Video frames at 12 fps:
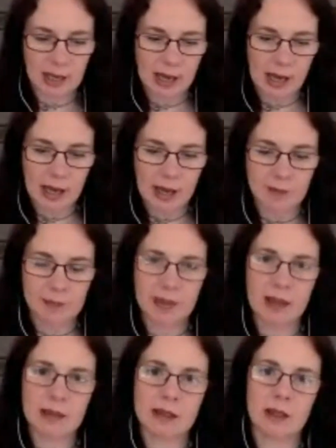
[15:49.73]

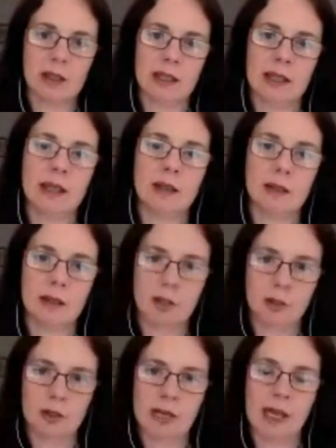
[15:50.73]
And certainly here in
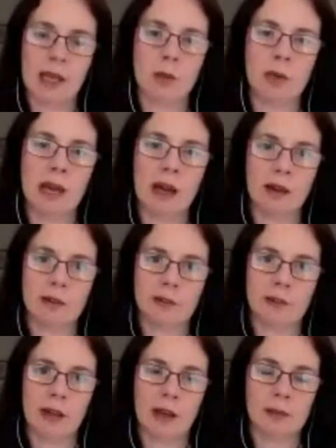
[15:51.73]
the UK, we have
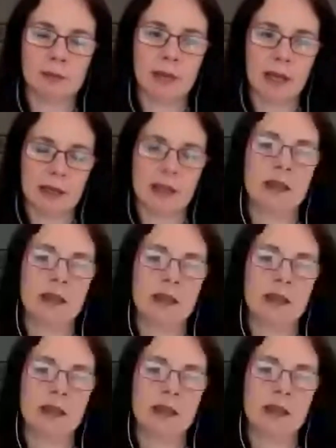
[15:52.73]
an increasing
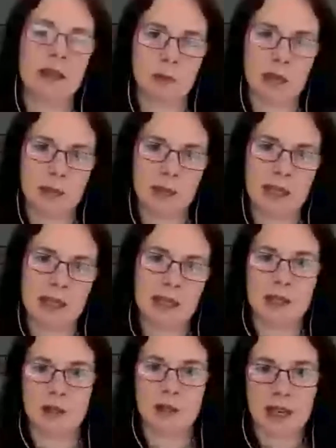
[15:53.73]
number of Wikimedians
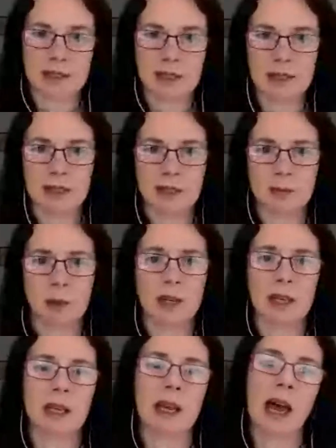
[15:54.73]
and residents
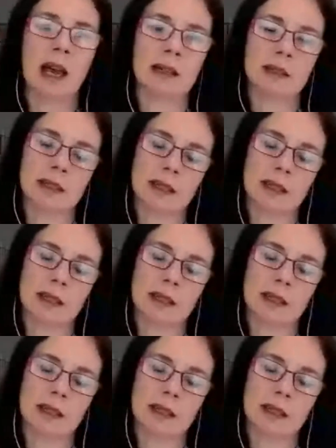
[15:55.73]
working at